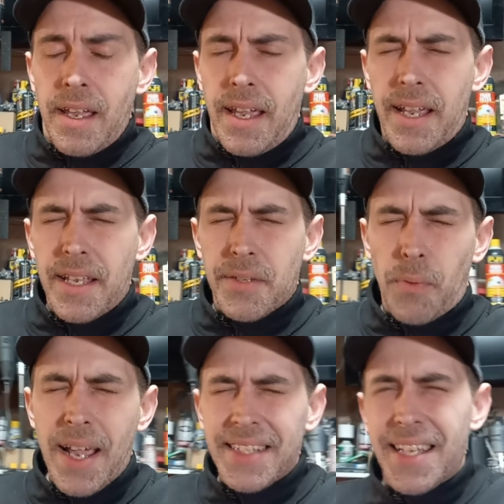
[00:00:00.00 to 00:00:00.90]
His
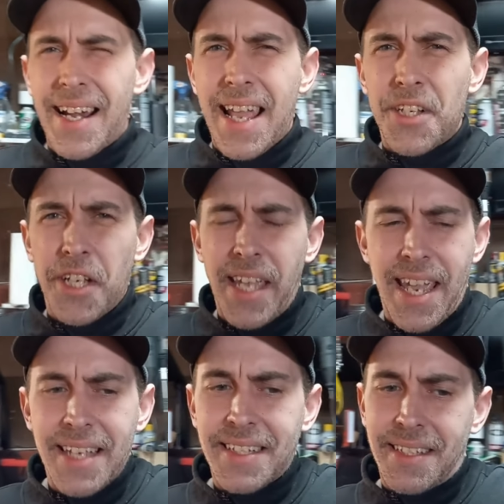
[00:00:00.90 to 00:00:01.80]
right side engine
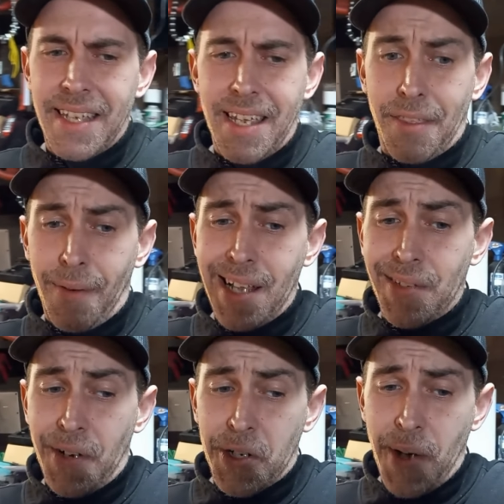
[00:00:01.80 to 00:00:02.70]
case, the threads
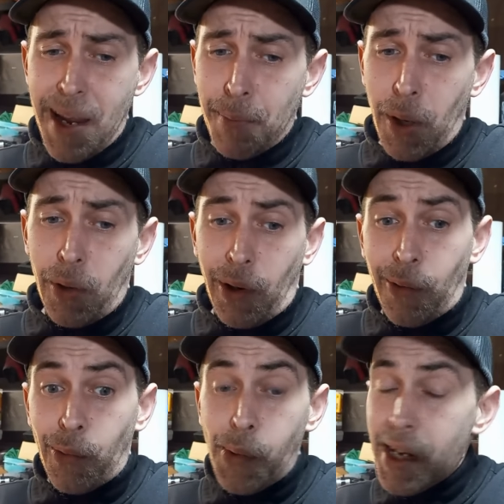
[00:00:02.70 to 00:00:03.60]
for the drain bolt are
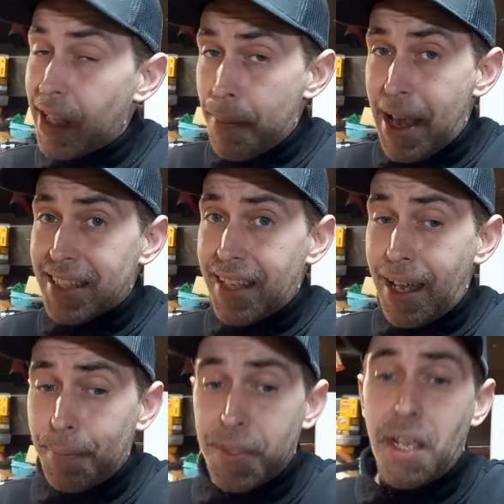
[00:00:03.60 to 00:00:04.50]
really messed
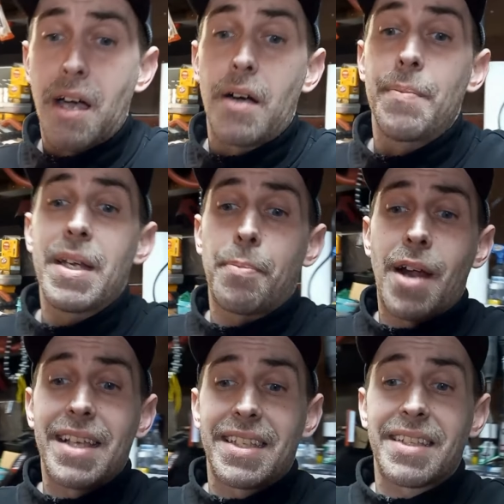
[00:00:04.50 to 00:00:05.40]
up, so I'm in the
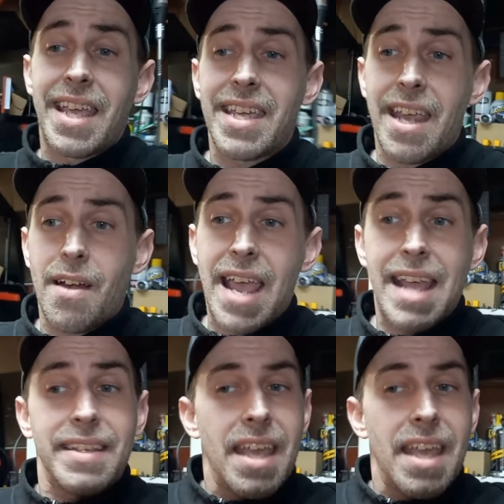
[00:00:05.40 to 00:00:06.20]
process of taking care of that.